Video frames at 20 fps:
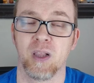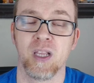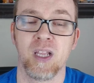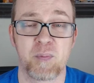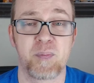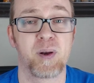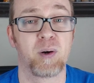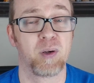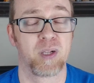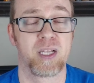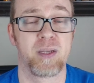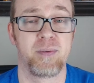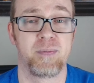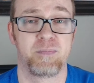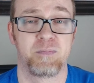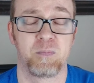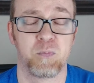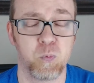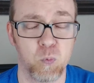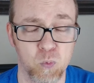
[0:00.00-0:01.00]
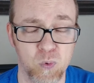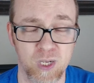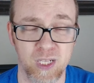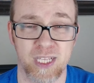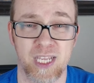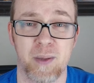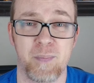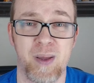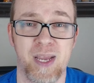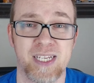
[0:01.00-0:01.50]
That would be
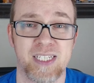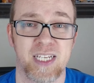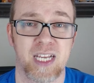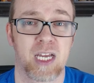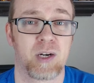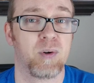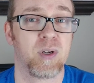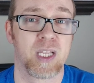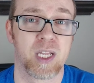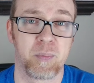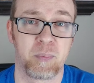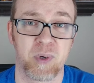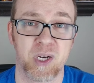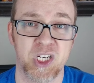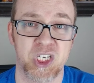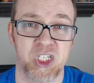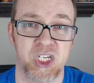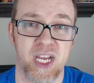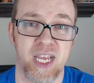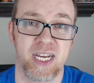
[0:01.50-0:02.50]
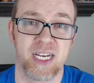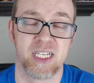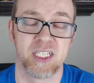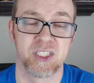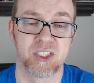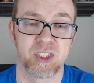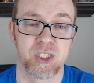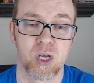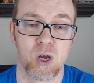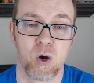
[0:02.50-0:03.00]
really amazing. I'd really appreciate it.
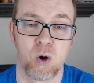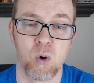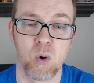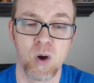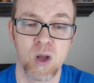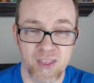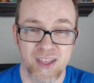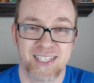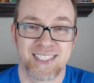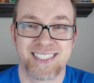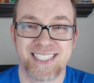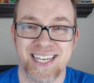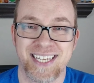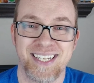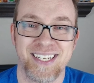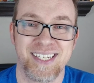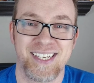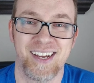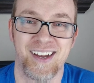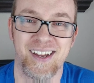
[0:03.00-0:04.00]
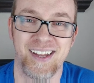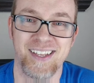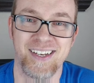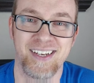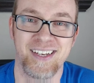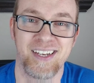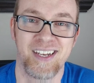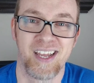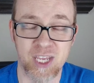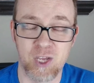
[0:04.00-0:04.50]
So all that said and
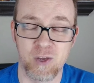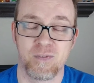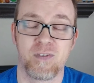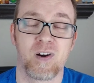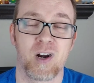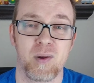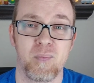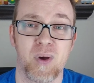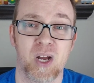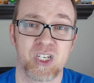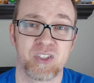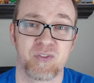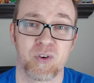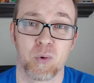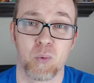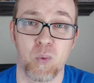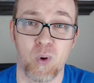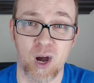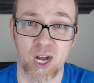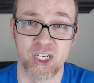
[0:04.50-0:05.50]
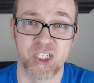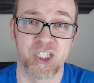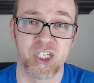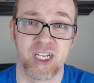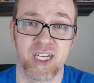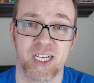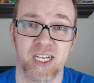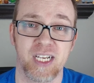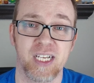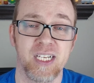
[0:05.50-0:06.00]
done, thank you very much for
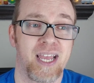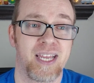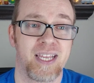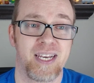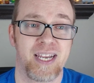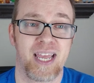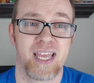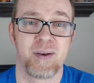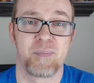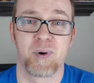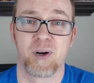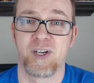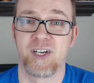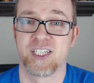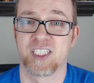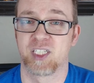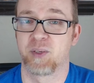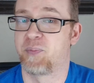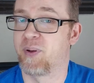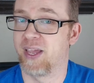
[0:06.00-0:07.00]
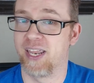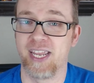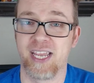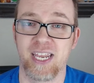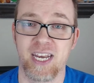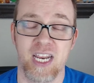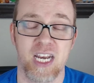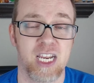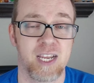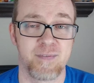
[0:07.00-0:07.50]
watching and participating
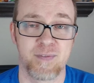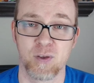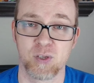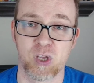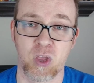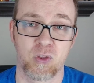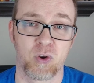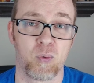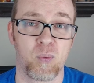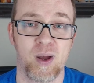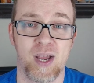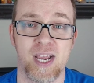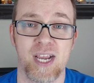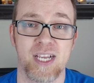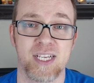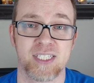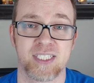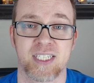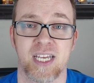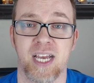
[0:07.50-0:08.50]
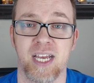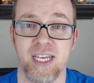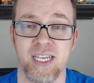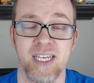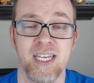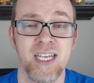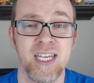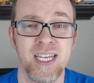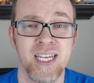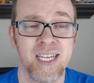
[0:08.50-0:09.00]
in any of those other ways. I
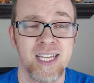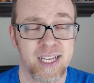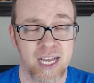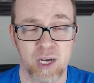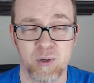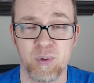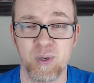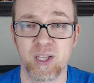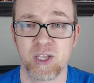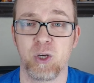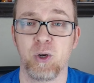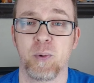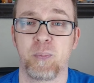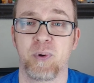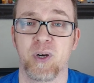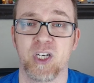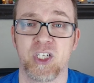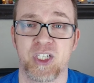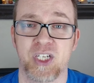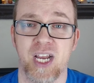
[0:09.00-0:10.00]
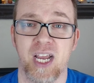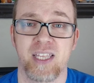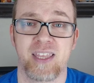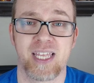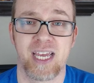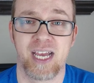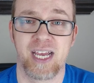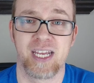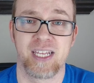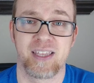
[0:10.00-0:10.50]
really do appreciate
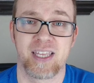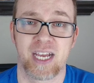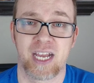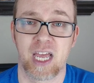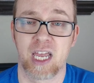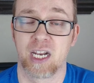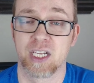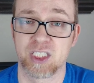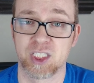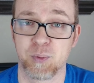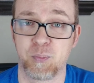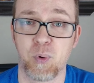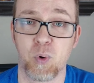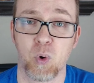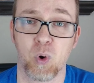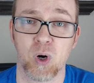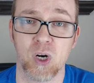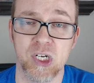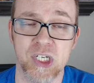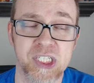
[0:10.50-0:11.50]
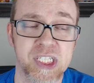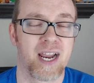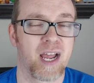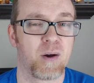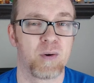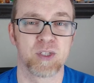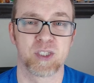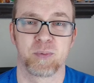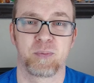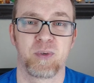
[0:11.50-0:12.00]
that kind of support. And I
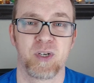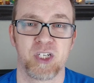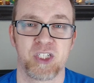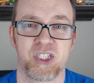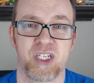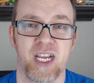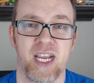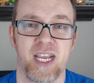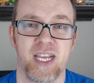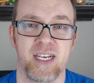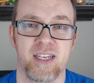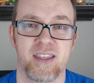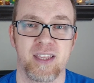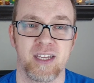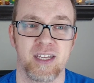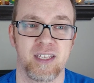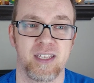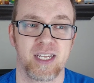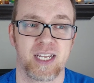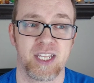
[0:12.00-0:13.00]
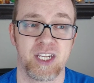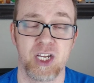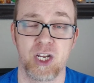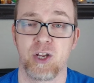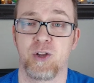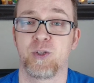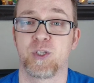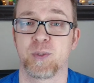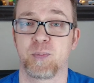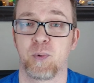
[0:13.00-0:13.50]
always appreciate the
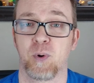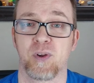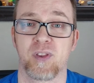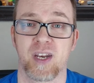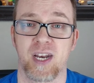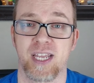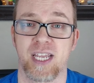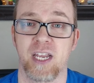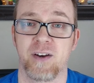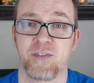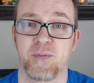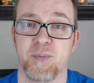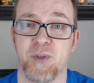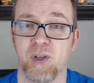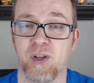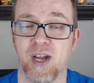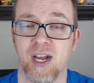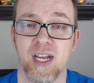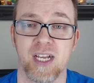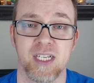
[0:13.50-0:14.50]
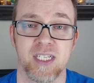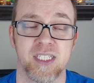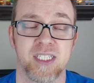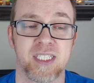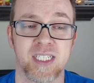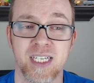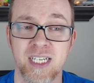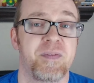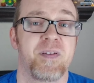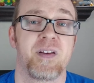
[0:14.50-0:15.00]
continued support that I get from you
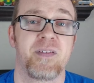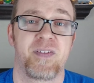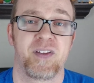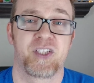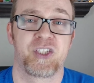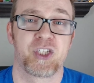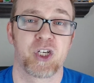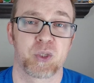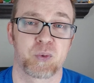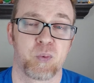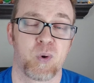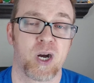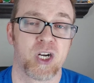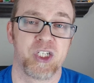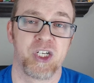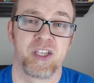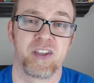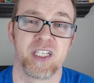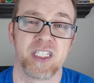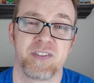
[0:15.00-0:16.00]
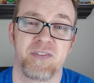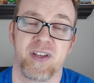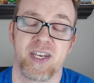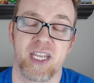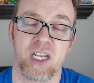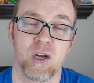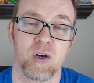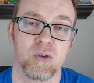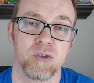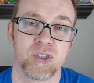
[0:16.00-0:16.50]
guys, even if it's just watching these
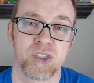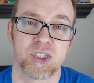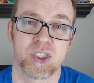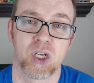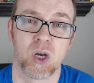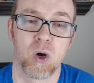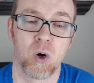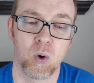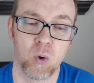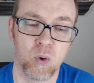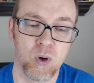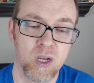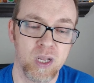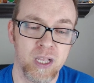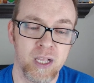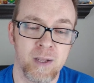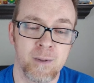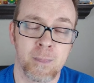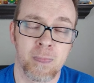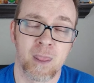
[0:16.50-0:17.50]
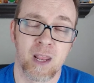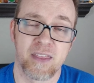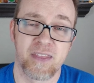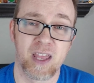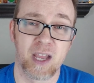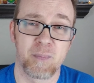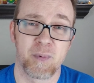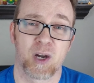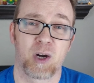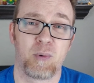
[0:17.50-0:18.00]
videos. So I
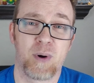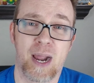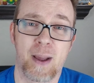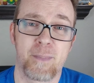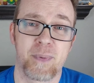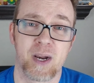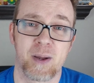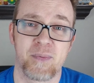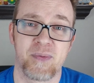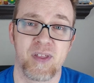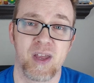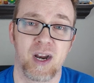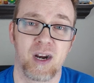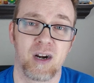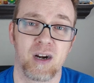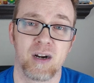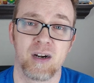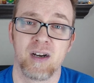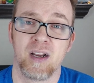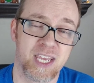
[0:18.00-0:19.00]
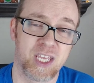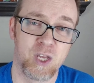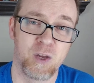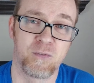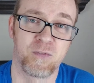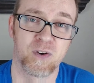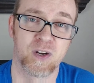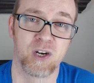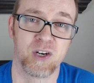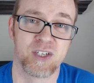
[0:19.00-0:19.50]
think I'm going to wrap it up there. Thank you
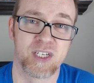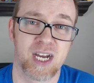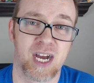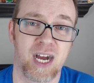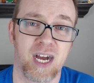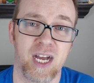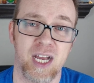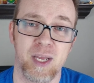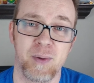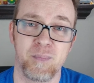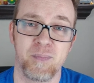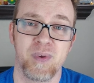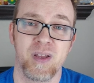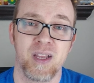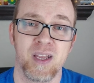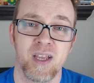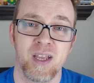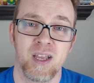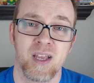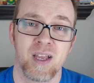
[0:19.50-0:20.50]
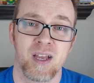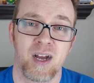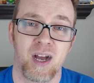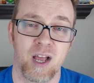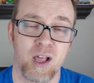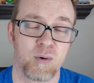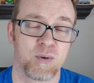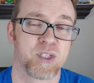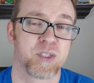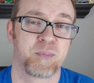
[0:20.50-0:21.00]
for your time.
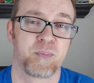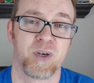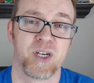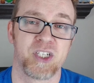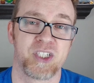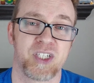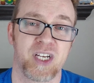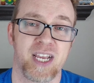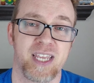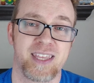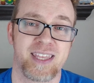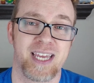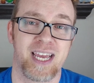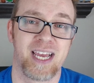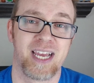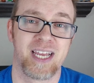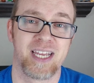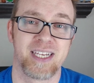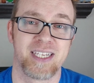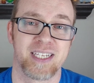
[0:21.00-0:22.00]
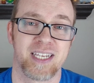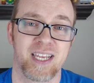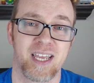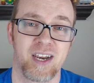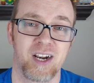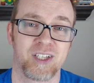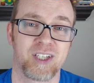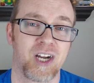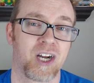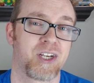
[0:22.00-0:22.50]
I always appreciate that.
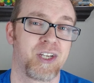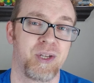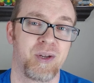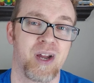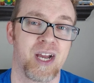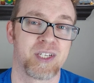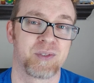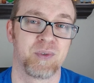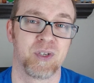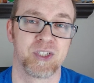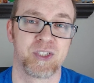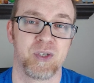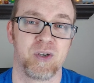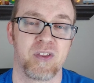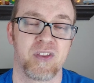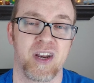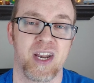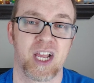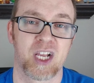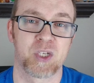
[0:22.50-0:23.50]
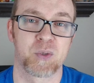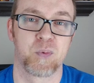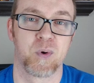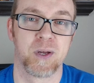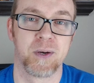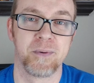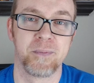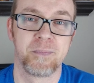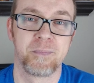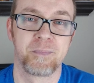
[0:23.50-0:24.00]
And I'll talk to you guys real soon in the next
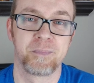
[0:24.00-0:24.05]
one.